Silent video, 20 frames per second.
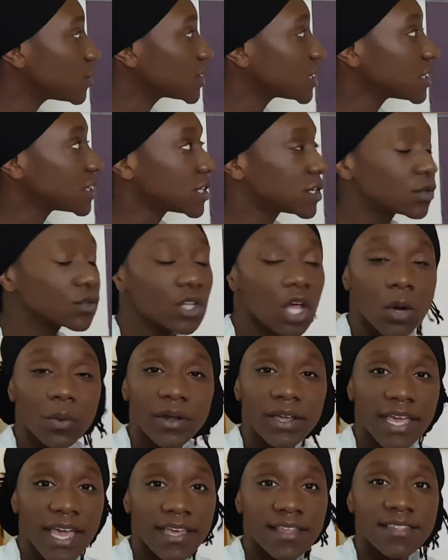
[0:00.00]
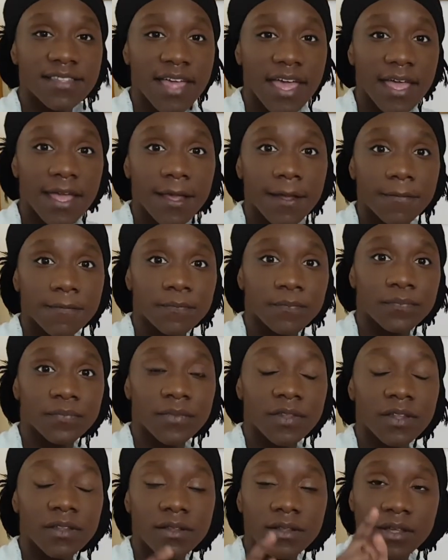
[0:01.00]
with the little lowercase a.
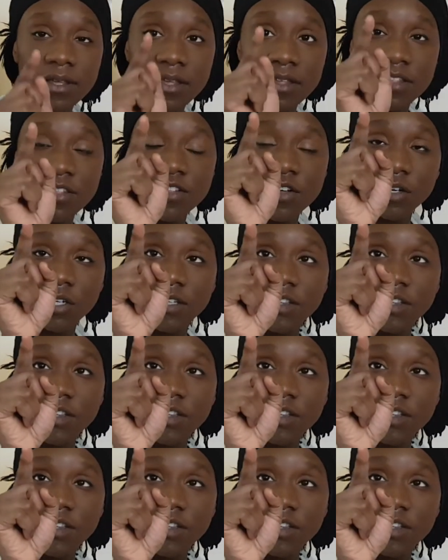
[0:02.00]
Start